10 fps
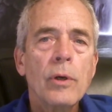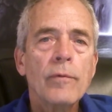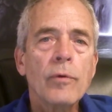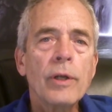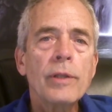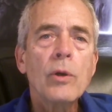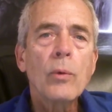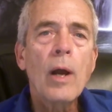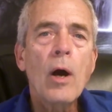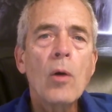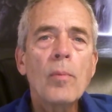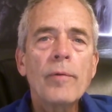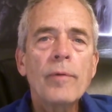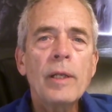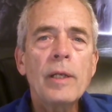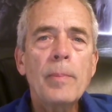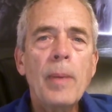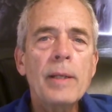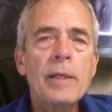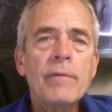For in the realm of
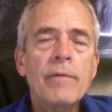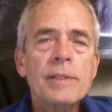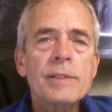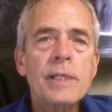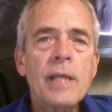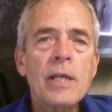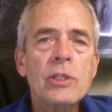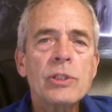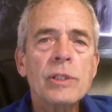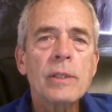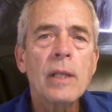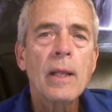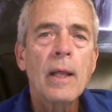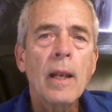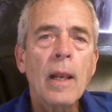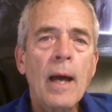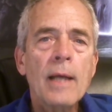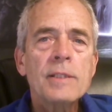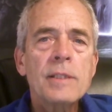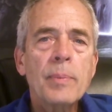independent investigation
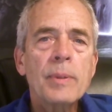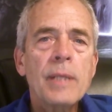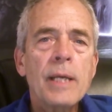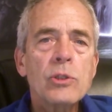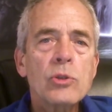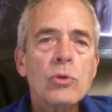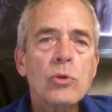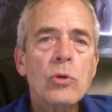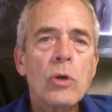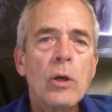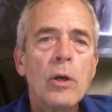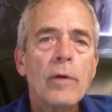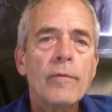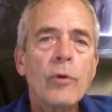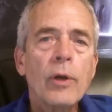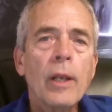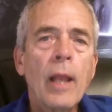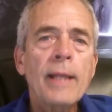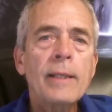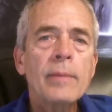lies the potential for
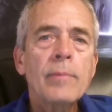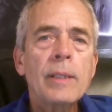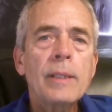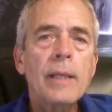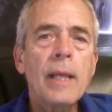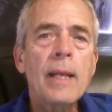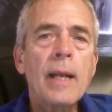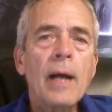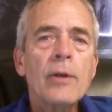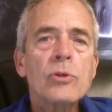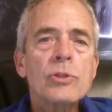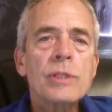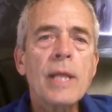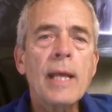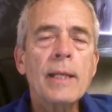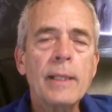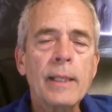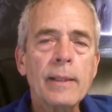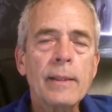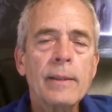enlightenment and
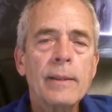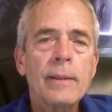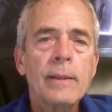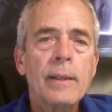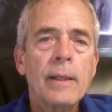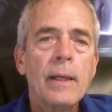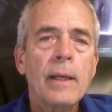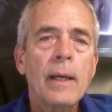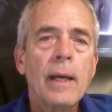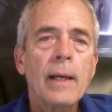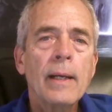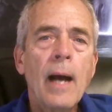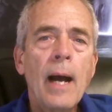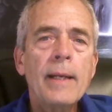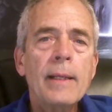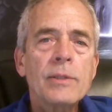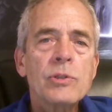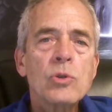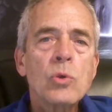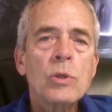understanding, guiding
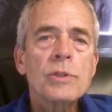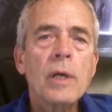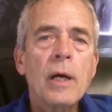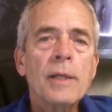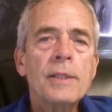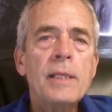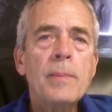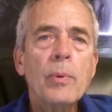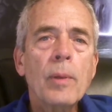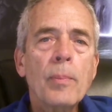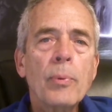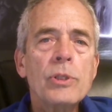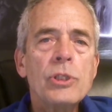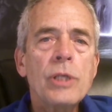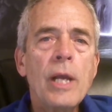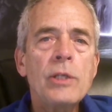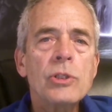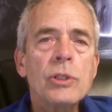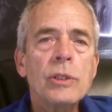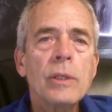us towards a deeper
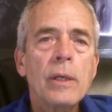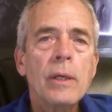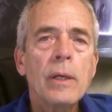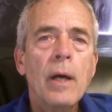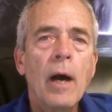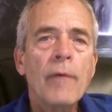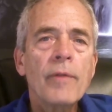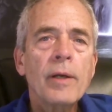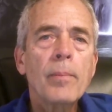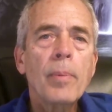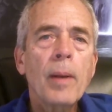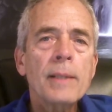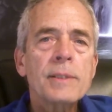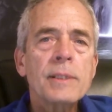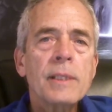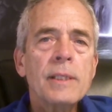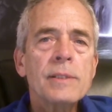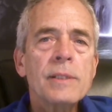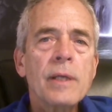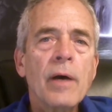appreciation of the
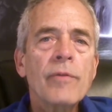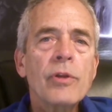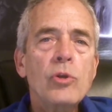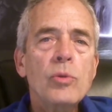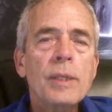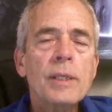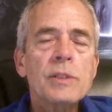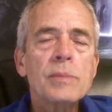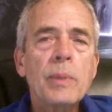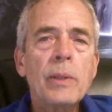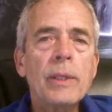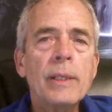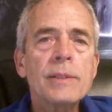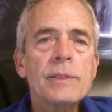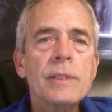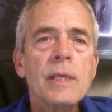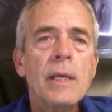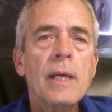complexities of the human experience